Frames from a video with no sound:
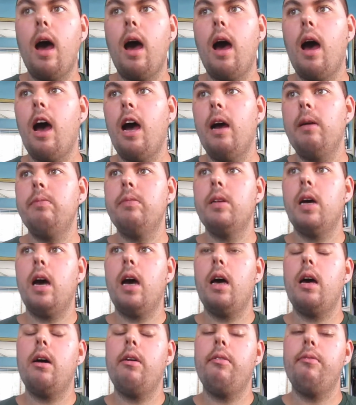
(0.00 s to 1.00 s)
I'm
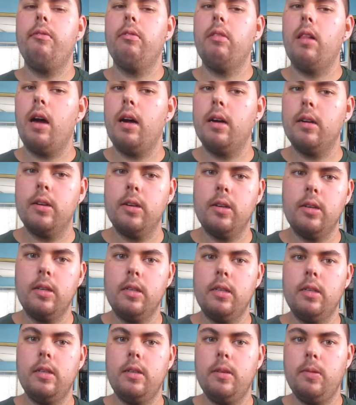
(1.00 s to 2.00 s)
not a vlogger
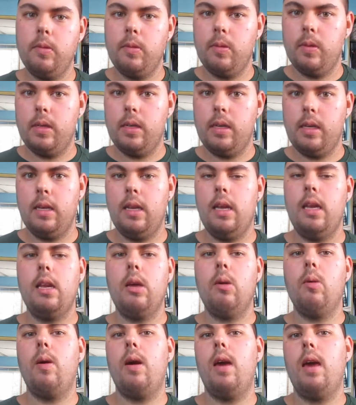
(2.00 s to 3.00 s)
in any
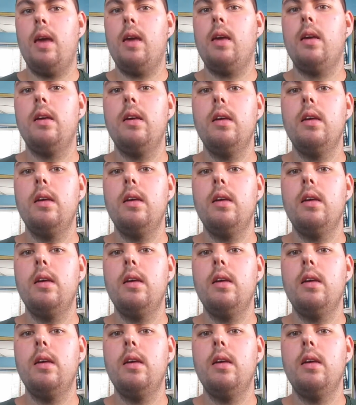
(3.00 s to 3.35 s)
way.